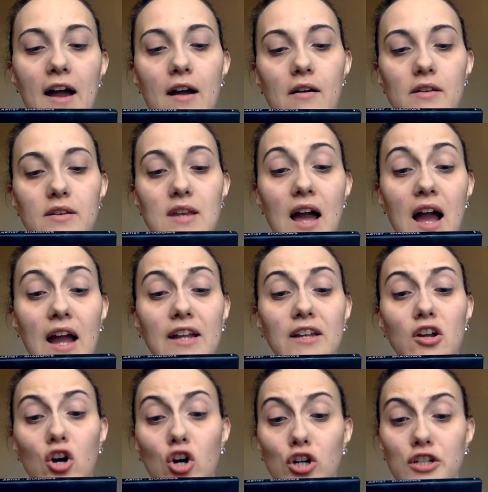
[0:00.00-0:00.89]

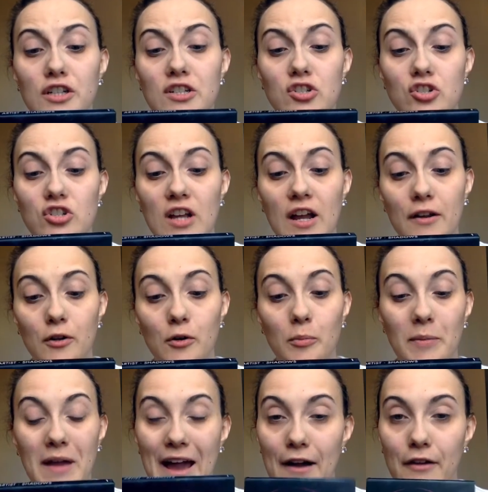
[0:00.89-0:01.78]
9 Artist Shadow
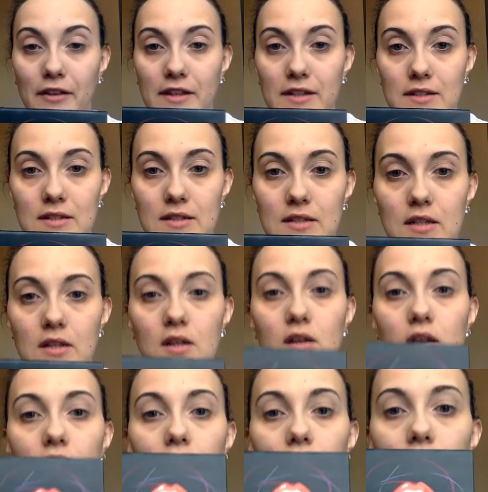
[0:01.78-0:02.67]
Palette.
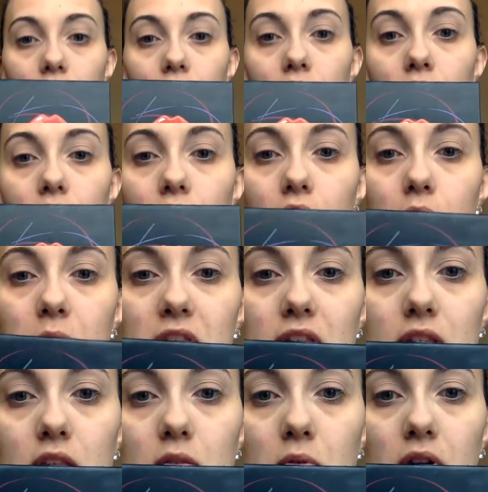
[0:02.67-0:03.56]

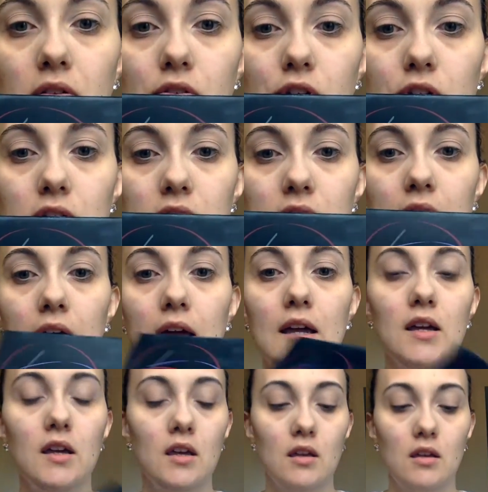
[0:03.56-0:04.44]
This is what it looks
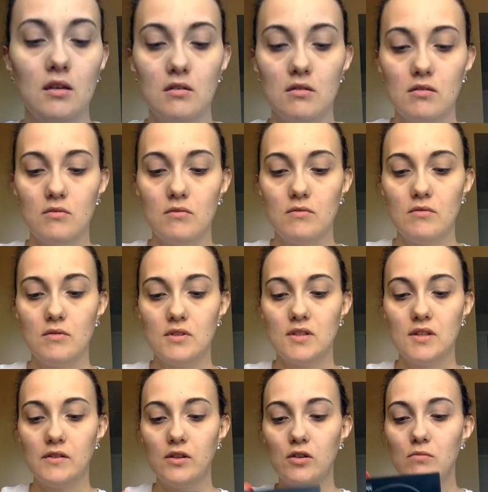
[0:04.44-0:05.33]
like.
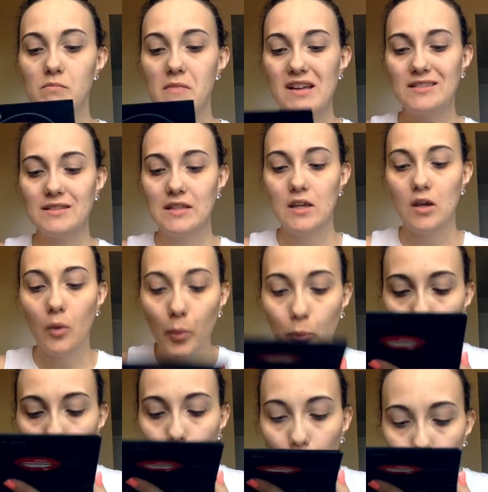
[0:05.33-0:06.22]
It's a little messy
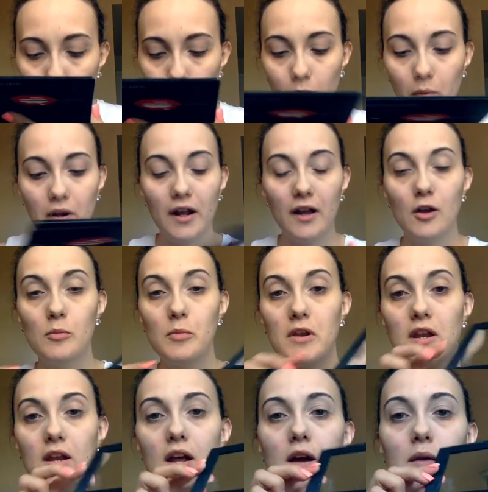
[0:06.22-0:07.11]
when I
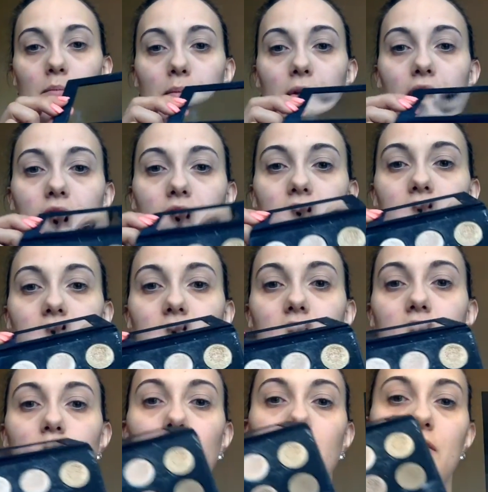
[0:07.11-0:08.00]
open it up, but this
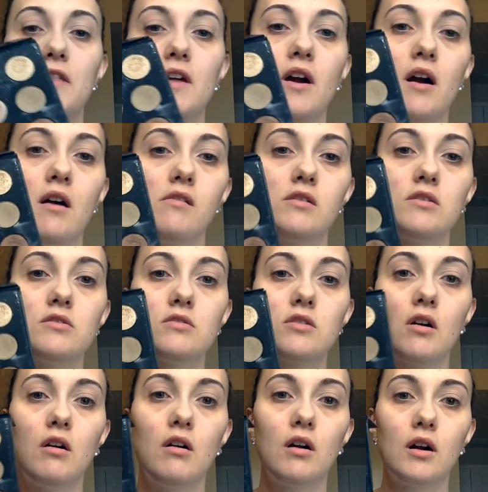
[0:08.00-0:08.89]
is what the colors
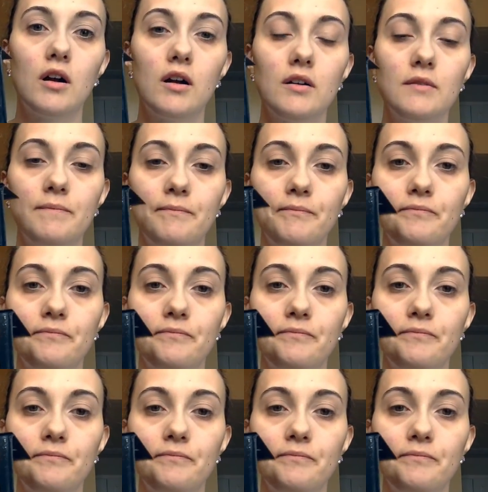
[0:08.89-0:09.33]
are.